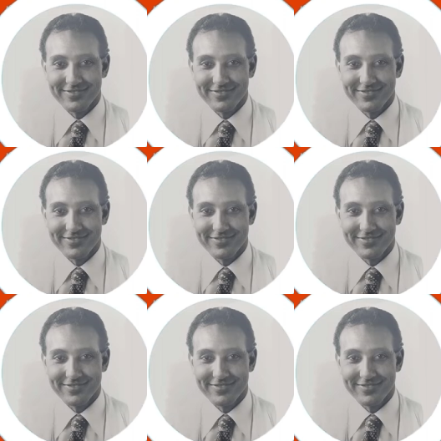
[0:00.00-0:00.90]

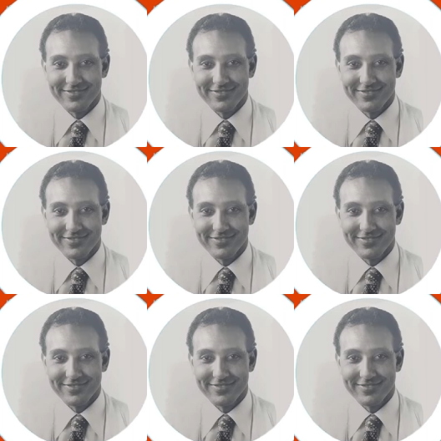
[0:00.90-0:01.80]

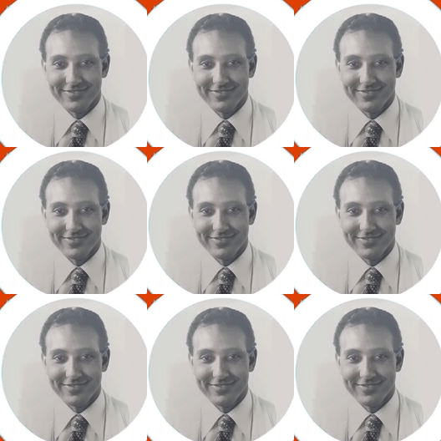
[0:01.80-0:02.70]

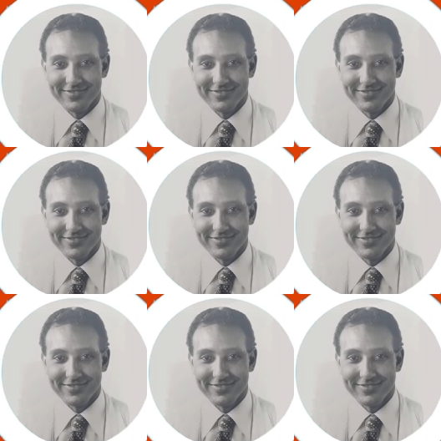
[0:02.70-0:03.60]

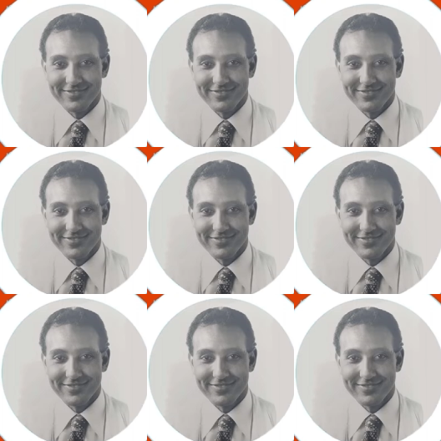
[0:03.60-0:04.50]

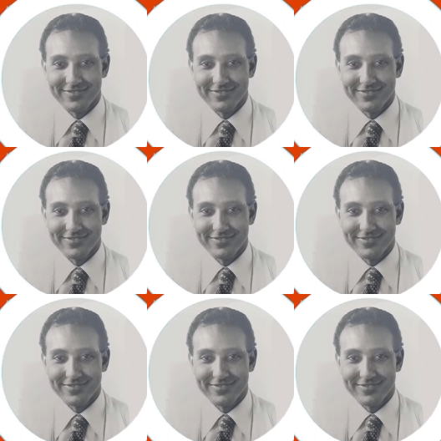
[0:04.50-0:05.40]

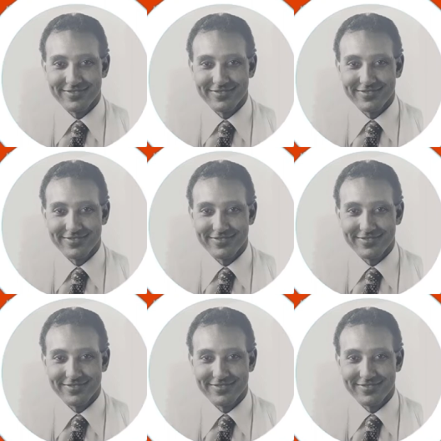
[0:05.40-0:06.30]

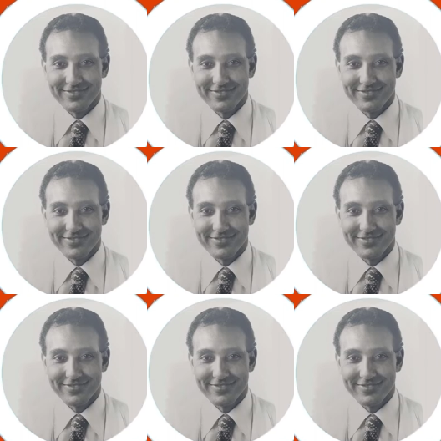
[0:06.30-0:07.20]

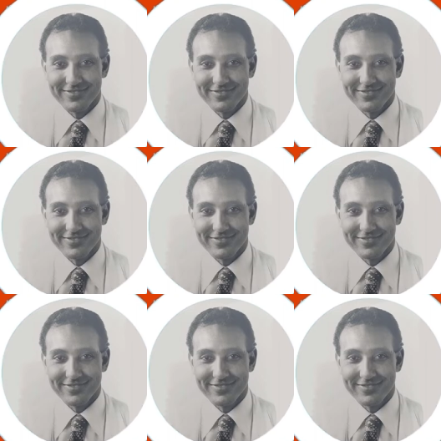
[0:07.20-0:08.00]
(no lip movement)